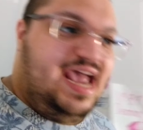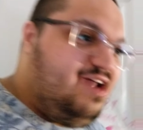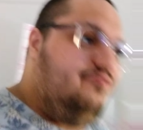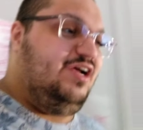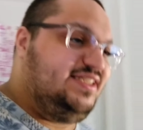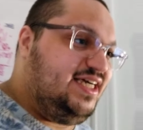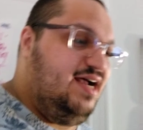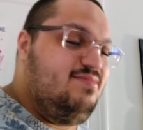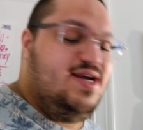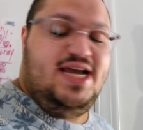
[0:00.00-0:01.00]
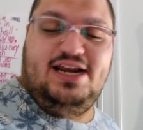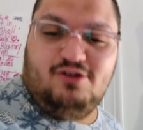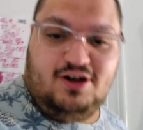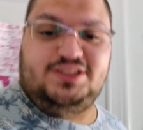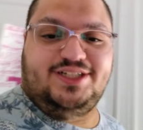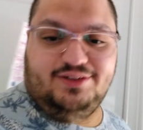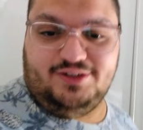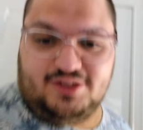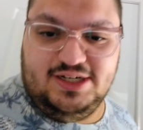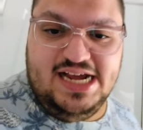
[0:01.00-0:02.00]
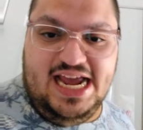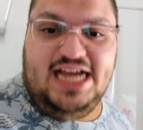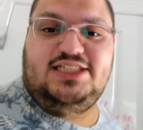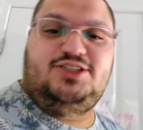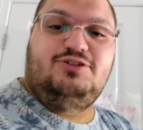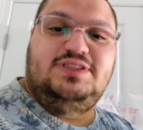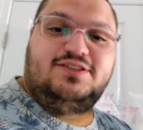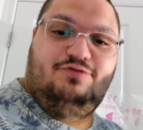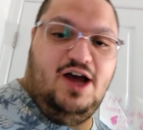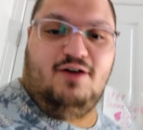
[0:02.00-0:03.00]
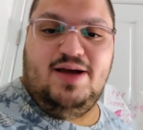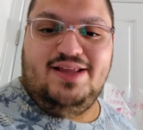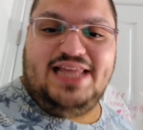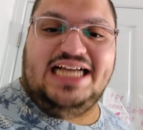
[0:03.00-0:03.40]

every time in order to learn and to develop.